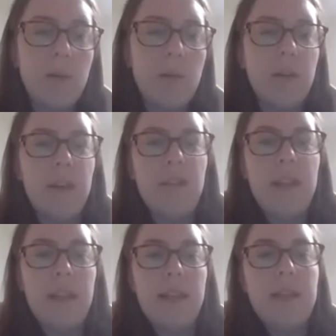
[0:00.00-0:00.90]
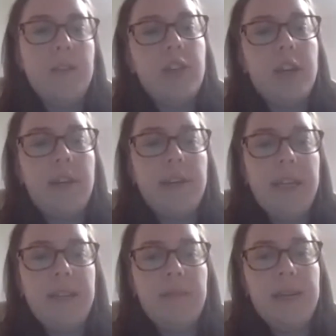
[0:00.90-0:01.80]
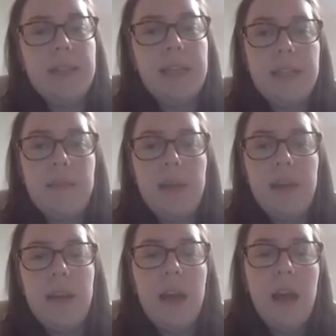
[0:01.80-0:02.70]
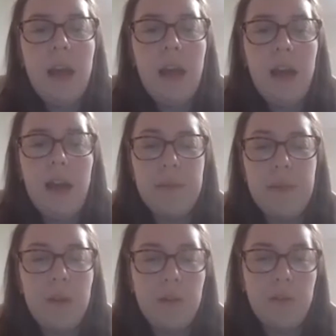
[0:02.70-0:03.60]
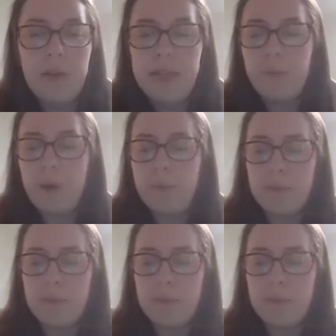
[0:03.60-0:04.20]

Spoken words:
or you think that your child needs a reassessment, you can always pop us a